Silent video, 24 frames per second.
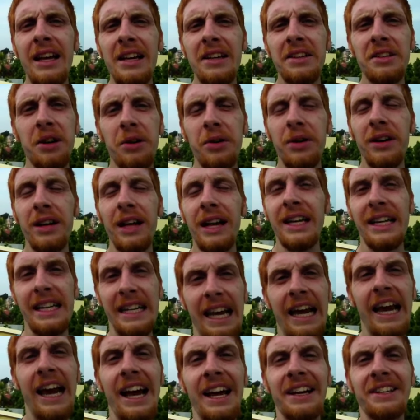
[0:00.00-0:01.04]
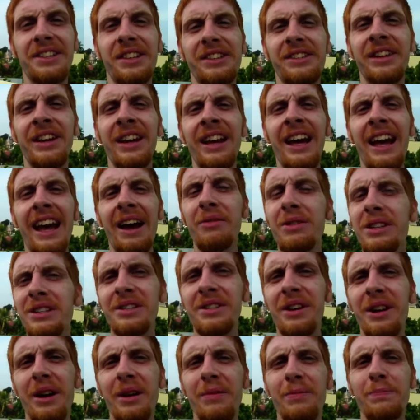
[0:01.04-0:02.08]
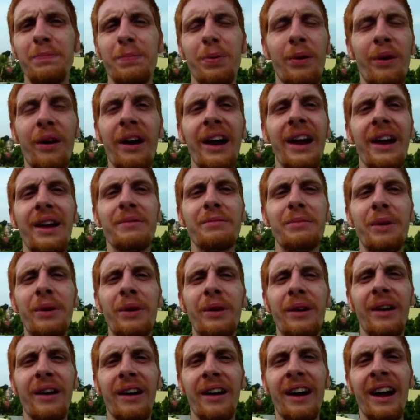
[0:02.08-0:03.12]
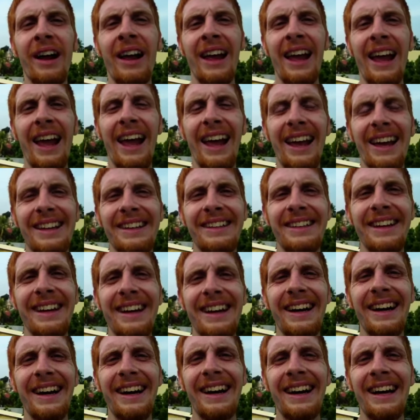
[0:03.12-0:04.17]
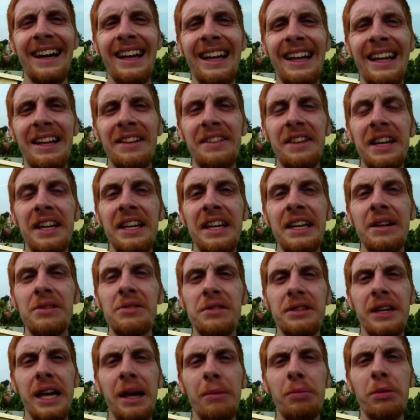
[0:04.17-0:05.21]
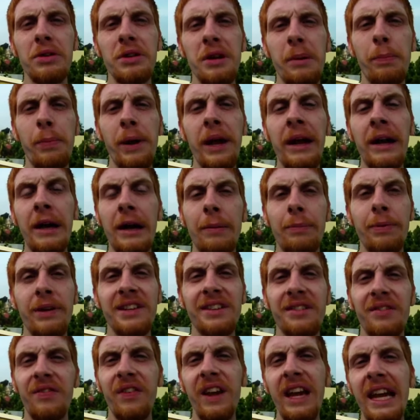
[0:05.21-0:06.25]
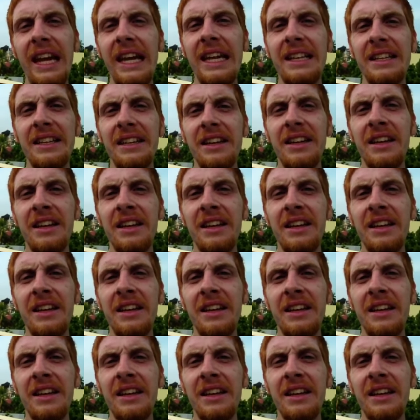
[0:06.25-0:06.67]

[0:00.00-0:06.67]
So we're like, yes! And we started praying more. And uh, then he was able to pick up his feet.